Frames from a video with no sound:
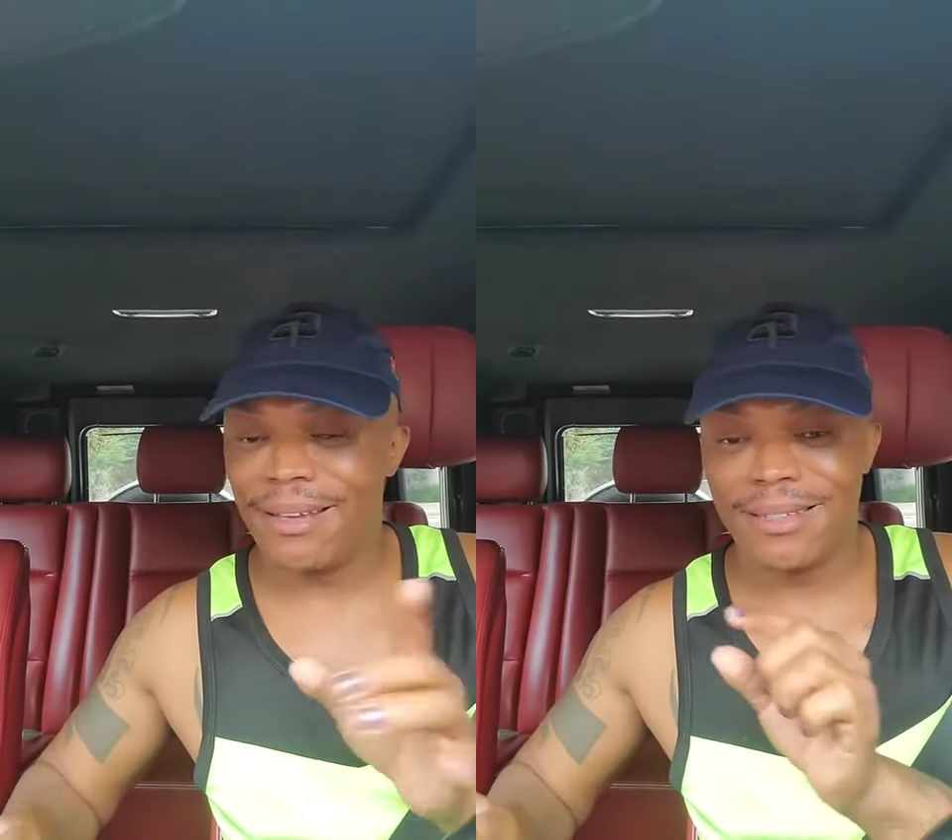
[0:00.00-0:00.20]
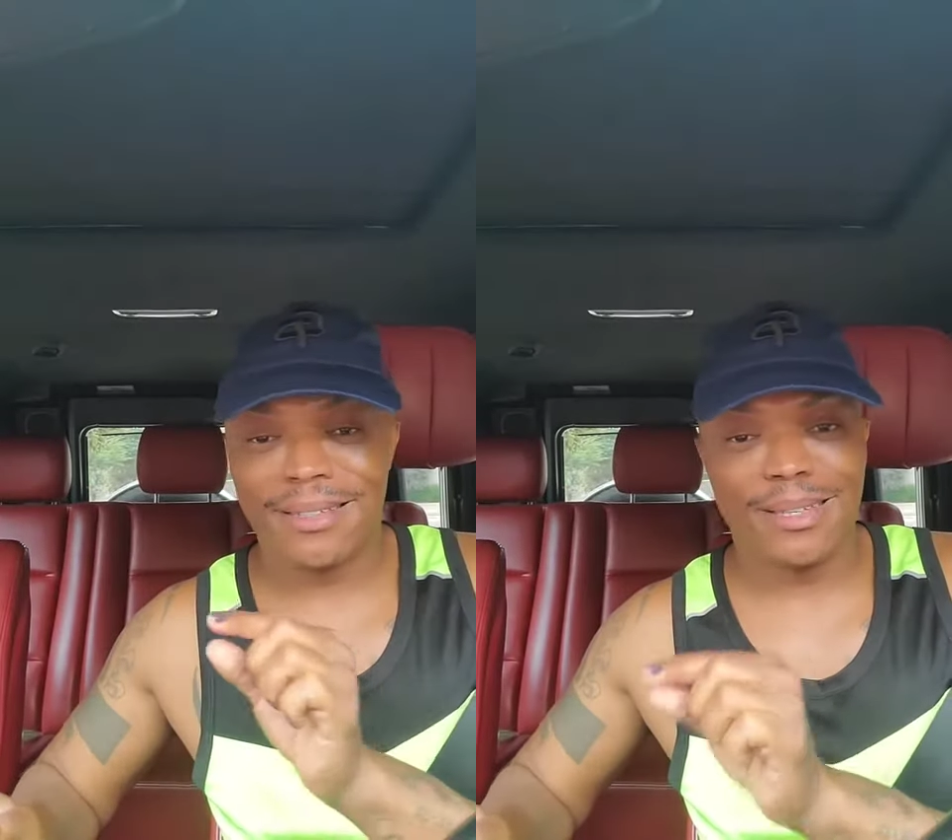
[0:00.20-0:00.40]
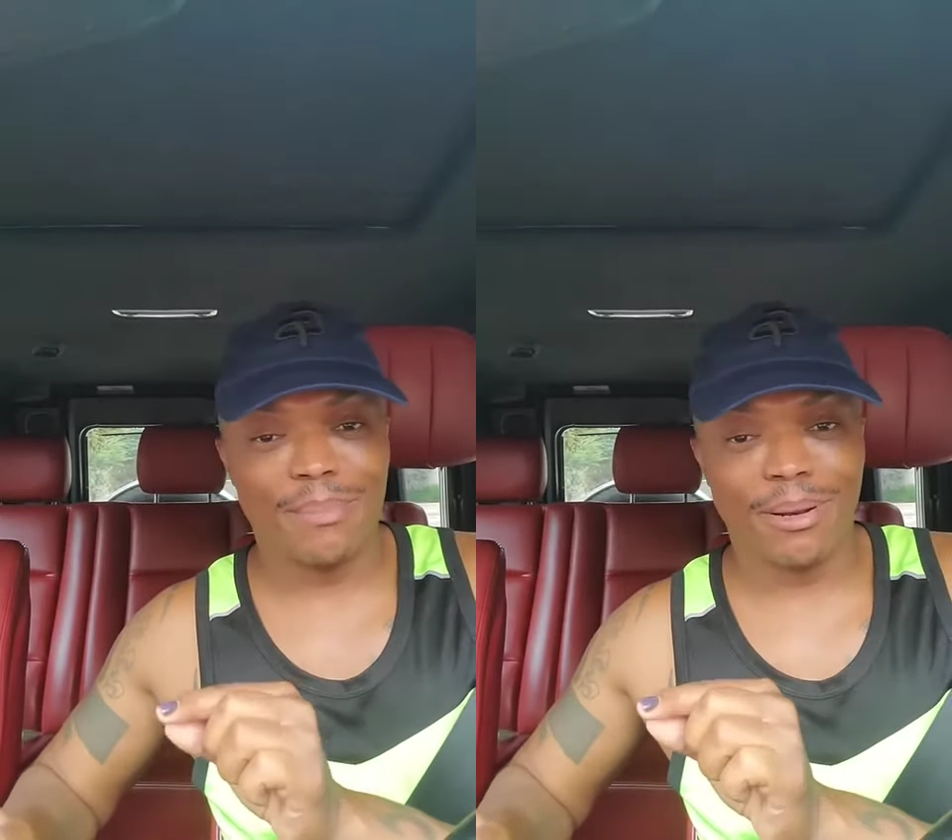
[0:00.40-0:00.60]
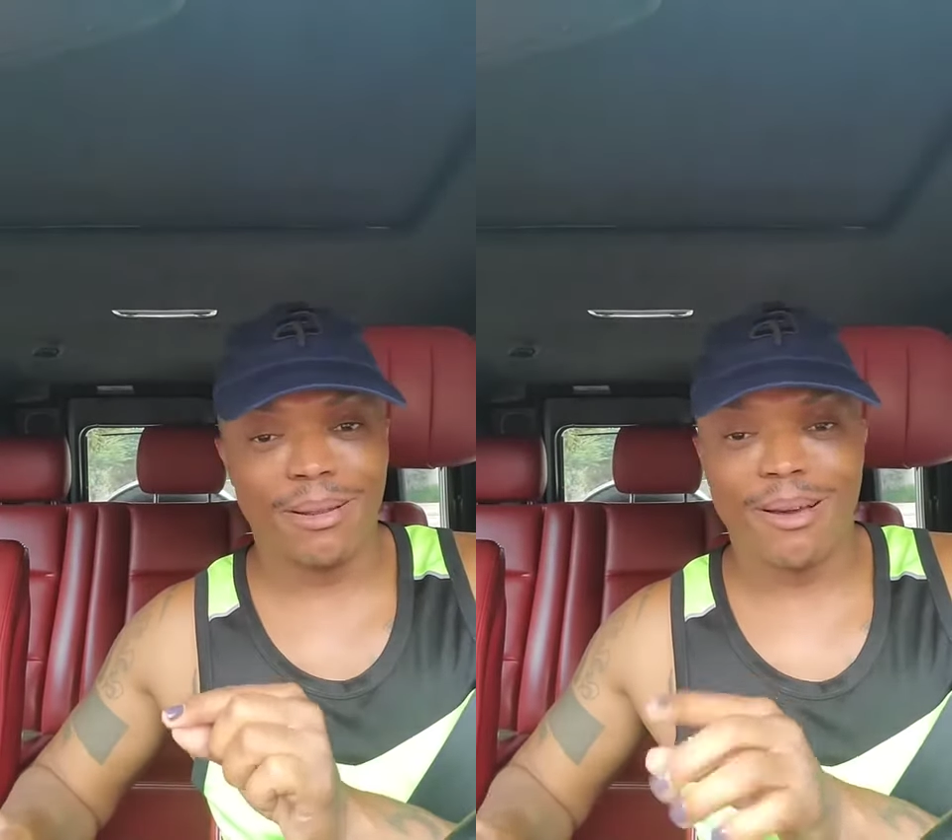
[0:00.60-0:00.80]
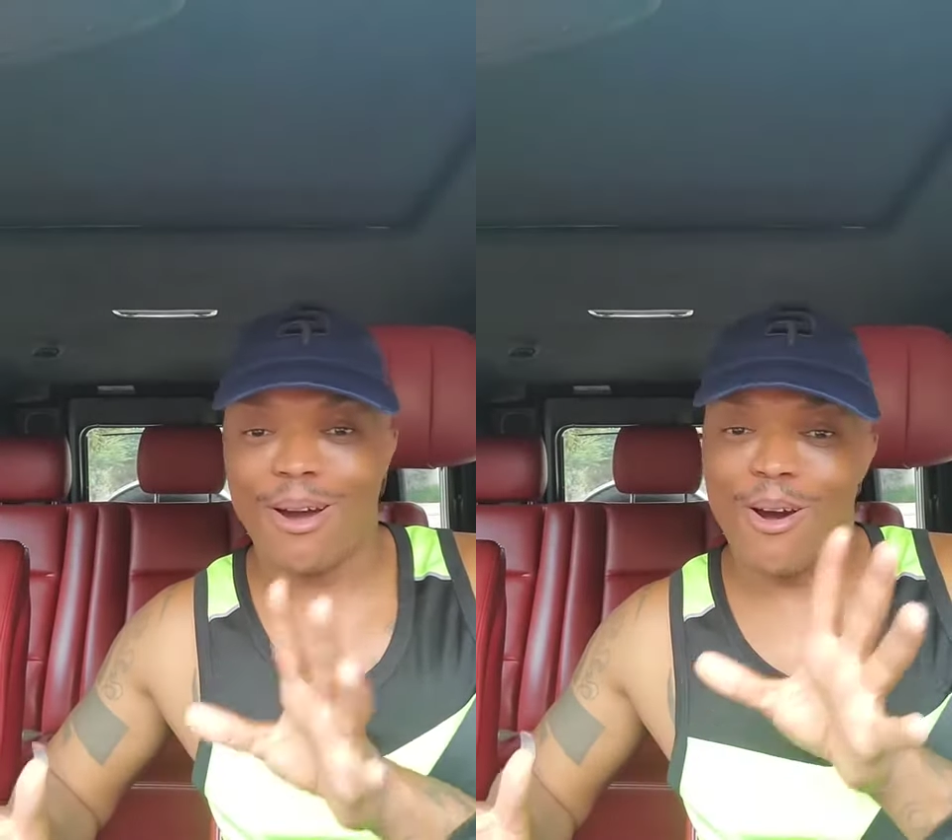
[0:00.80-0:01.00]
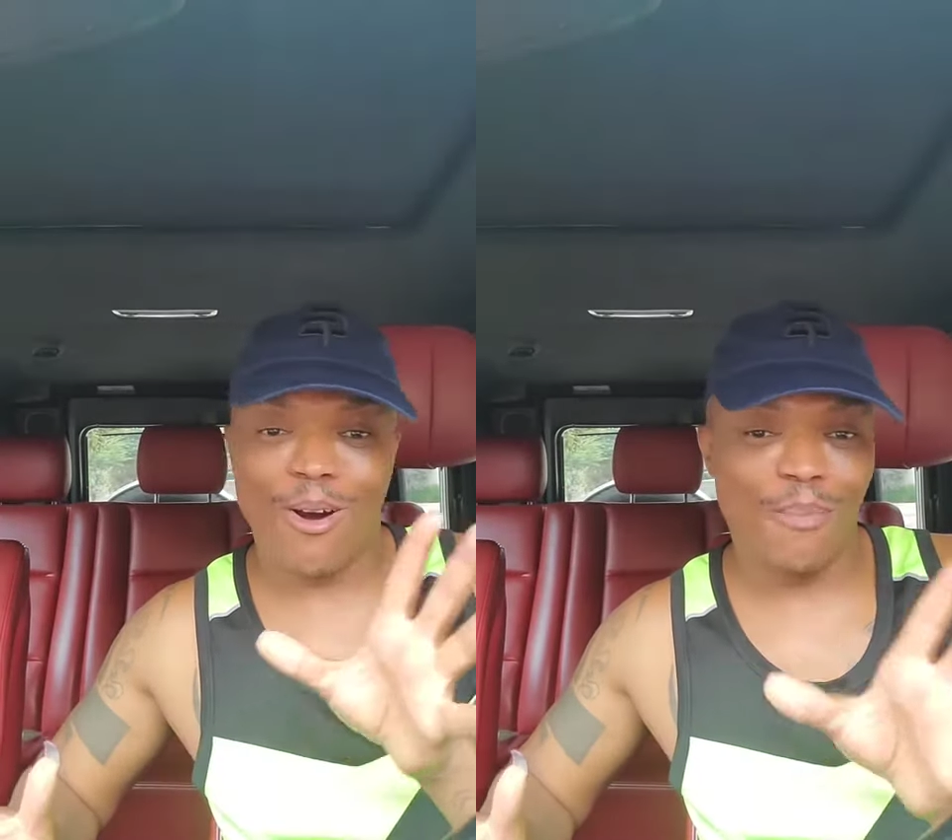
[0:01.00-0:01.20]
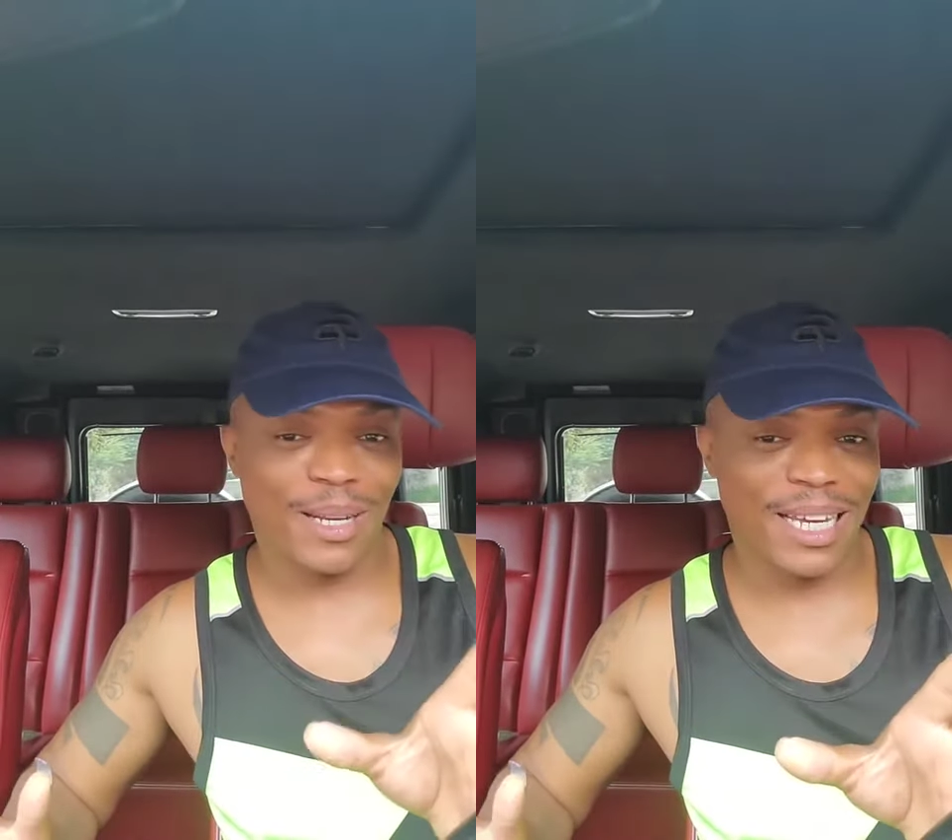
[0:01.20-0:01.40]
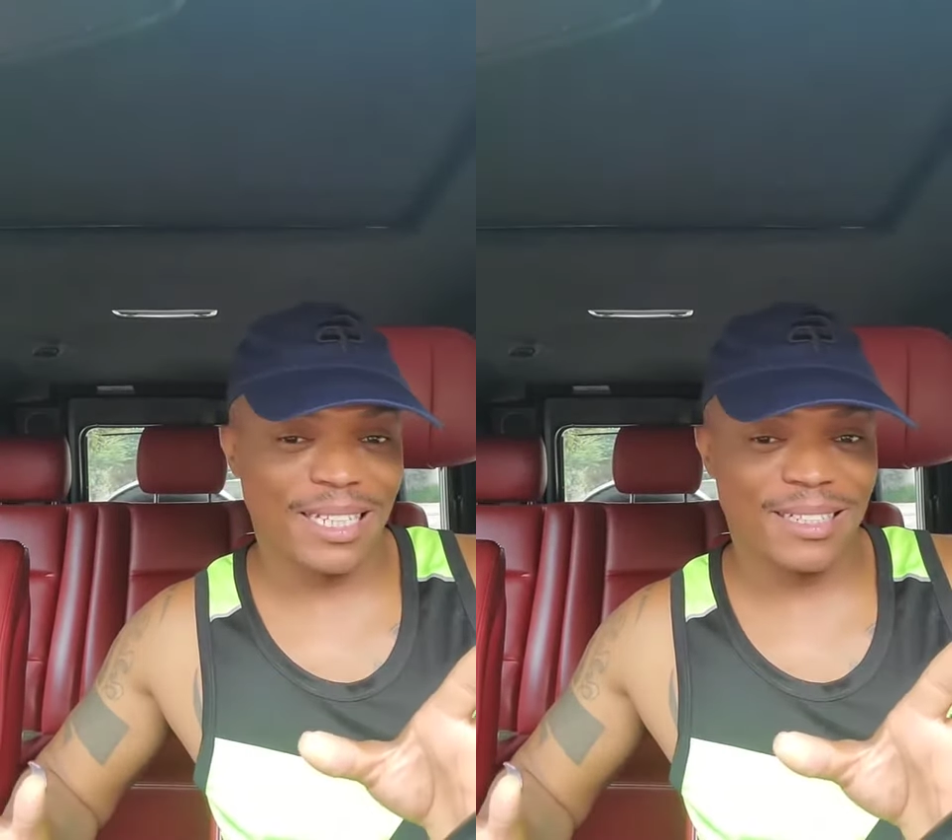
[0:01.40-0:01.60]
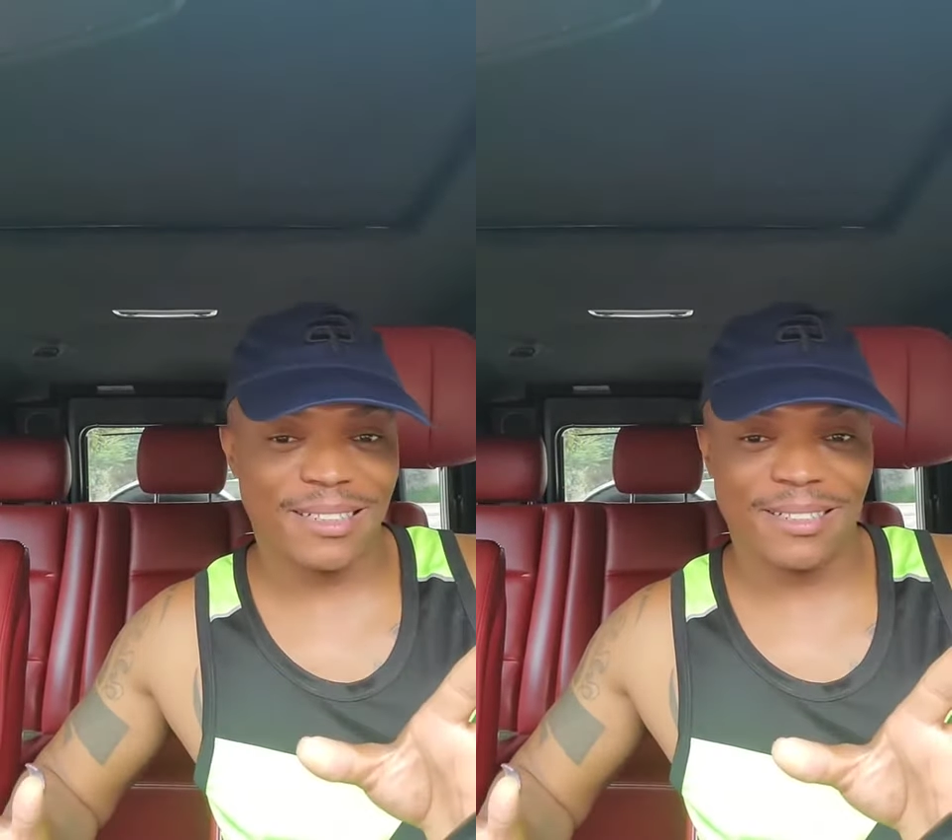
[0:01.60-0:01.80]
simple or complicated.